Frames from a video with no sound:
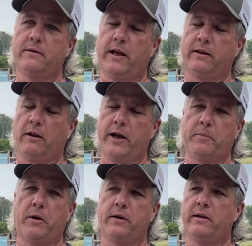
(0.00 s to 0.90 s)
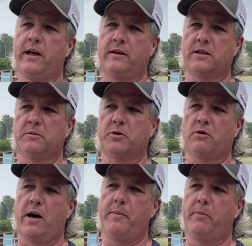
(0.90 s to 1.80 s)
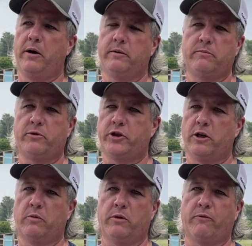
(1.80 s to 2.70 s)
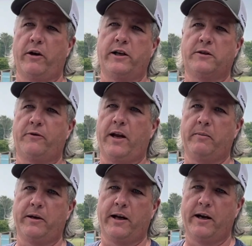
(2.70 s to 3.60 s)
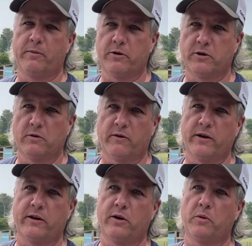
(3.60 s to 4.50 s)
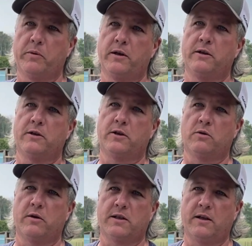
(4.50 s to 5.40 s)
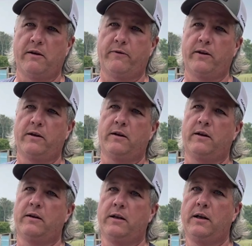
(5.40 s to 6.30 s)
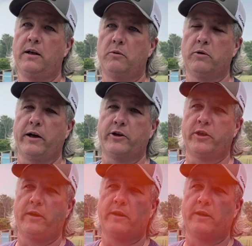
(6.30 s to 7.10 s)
hit the like button, hit the subscribe button, share it with friends, family, neighbors, whoever you think will be into this sort of stuff, and we'll catch you on the